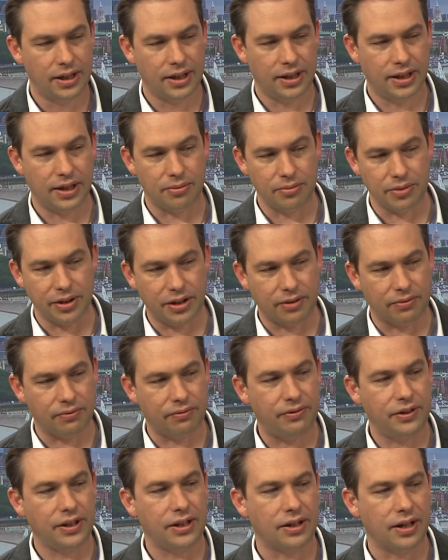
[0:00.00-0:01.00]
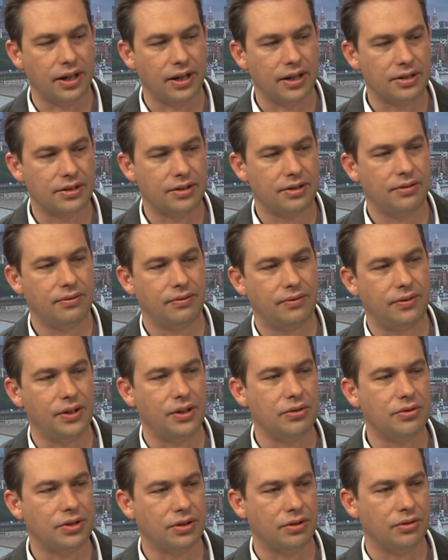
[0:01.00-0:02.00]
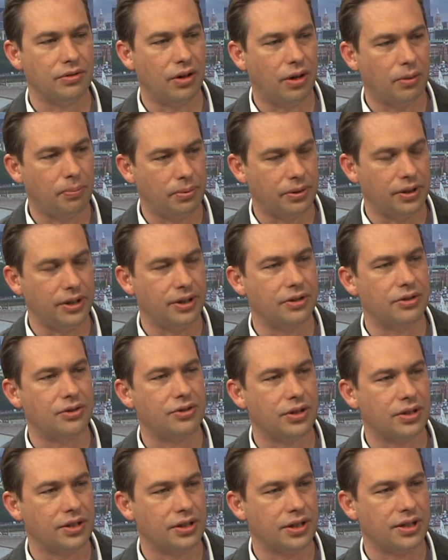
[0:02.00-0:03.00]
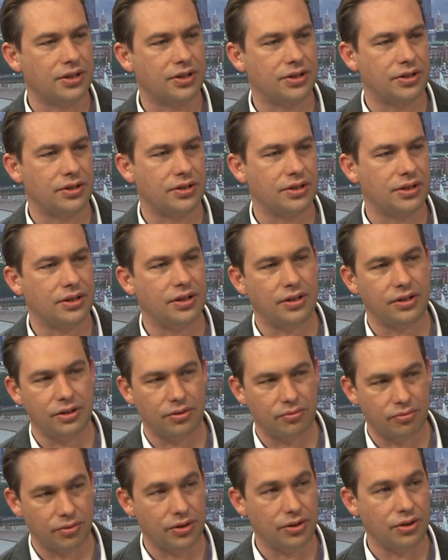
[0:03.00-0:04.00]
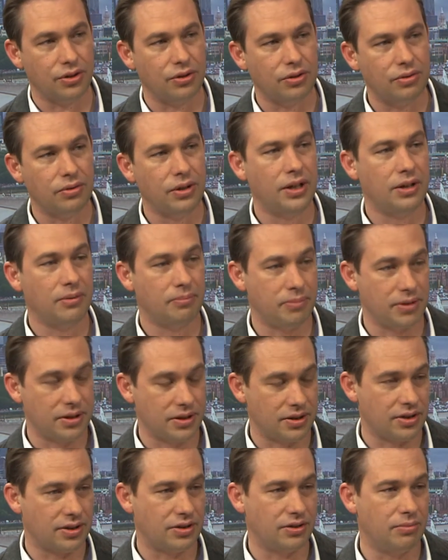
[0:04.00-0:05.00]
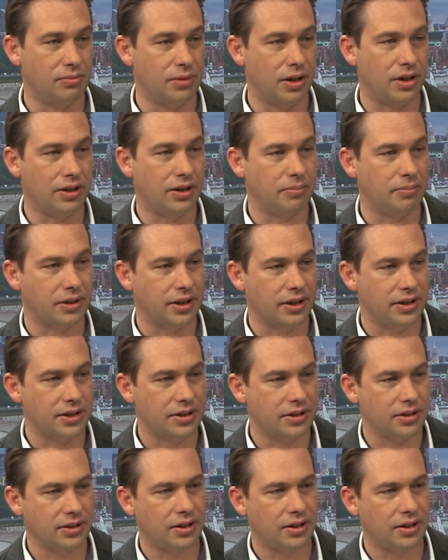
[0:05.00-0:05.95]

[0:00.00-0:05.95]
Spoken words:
And we configure that for you to operate your transactions and run your business or marketplace.